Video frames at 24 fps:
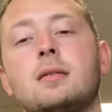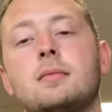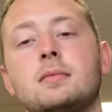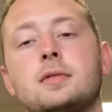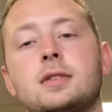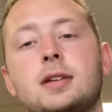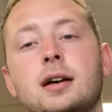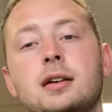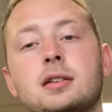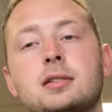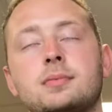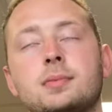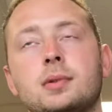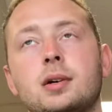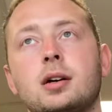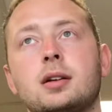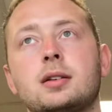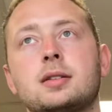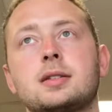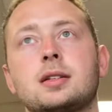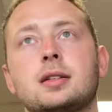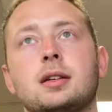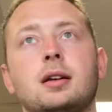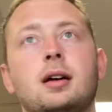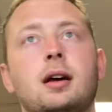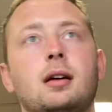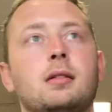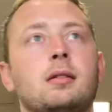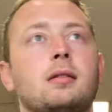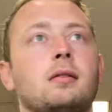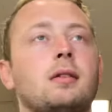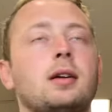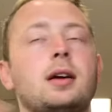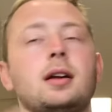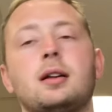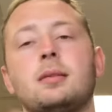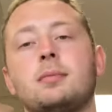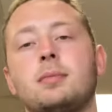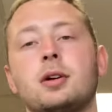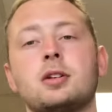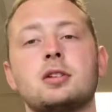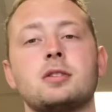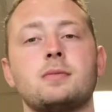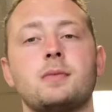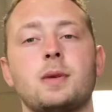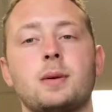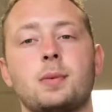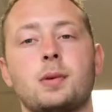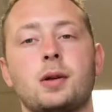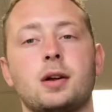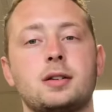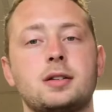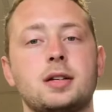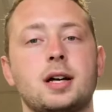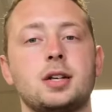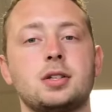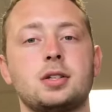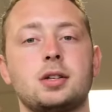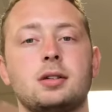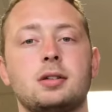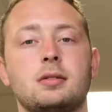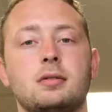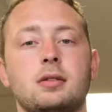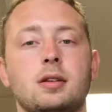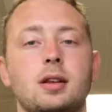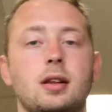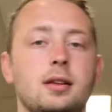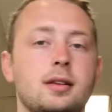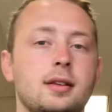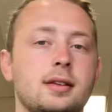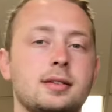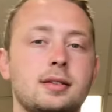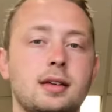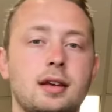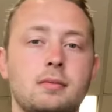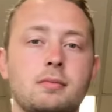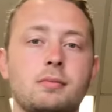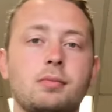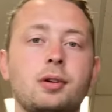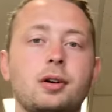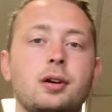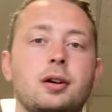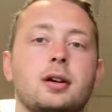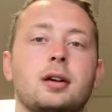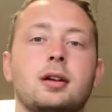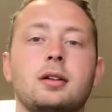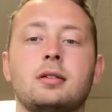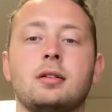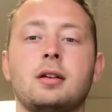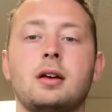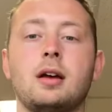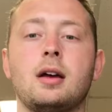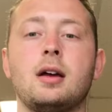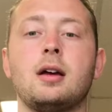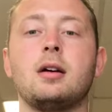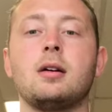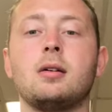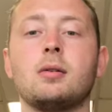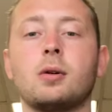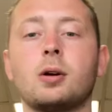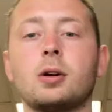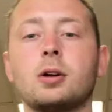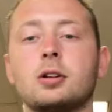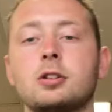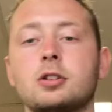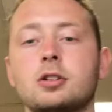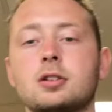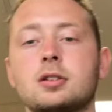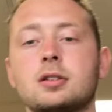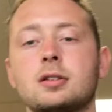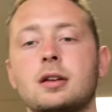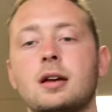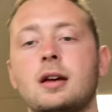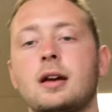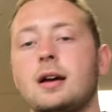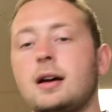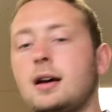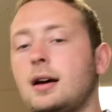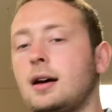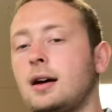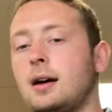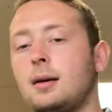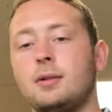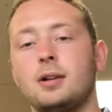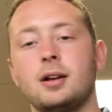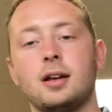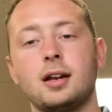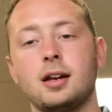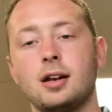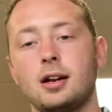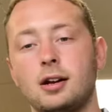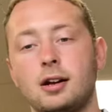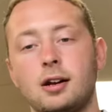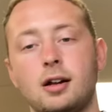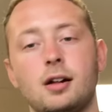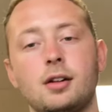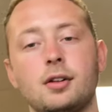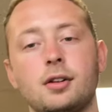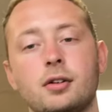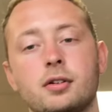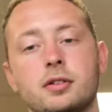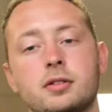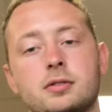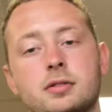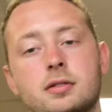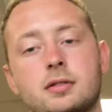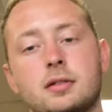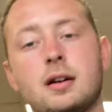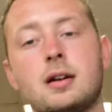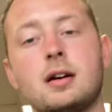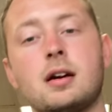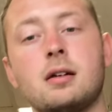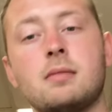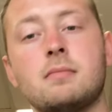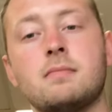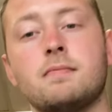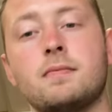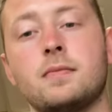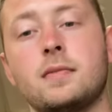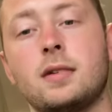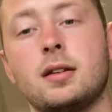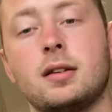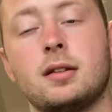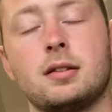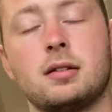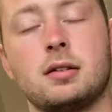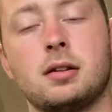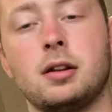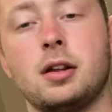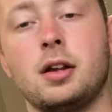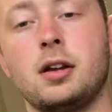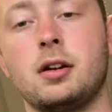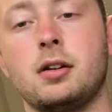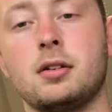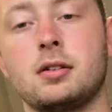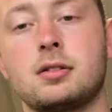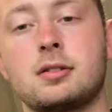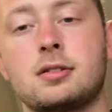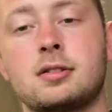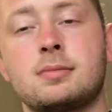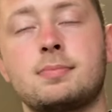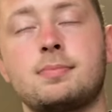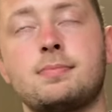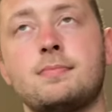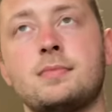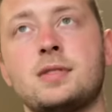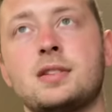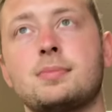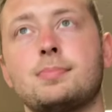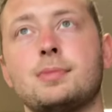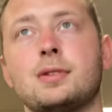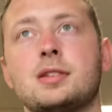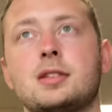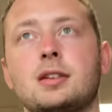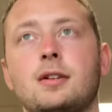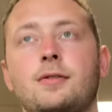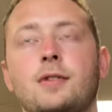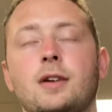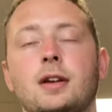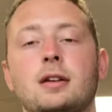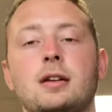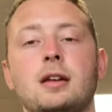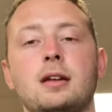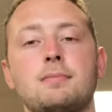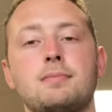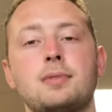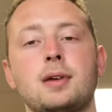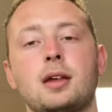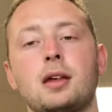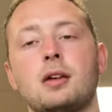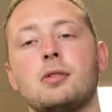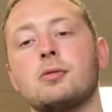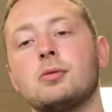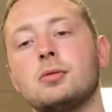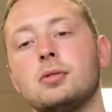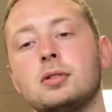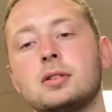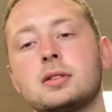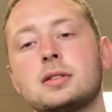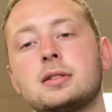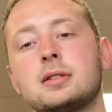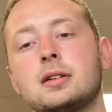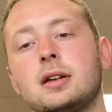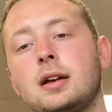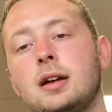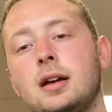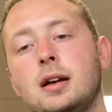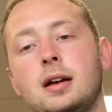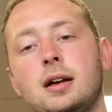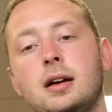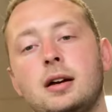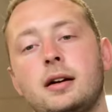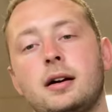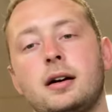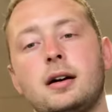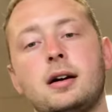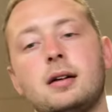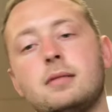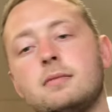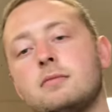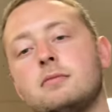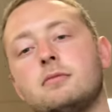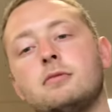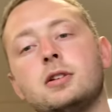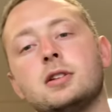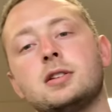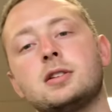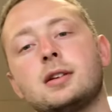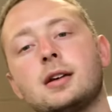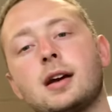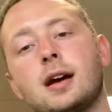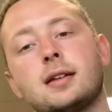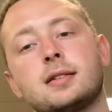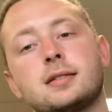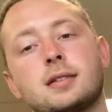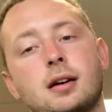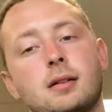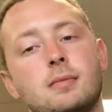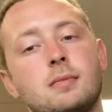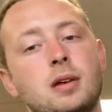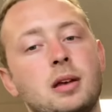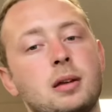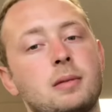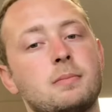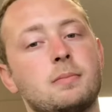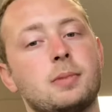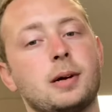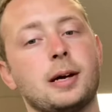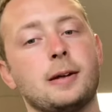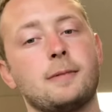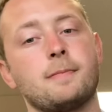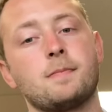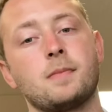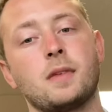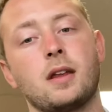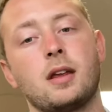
textbooks and a bunch of people are touching the same book, and I'm going to get into all those little specific nitpicky rules once you guys come in, but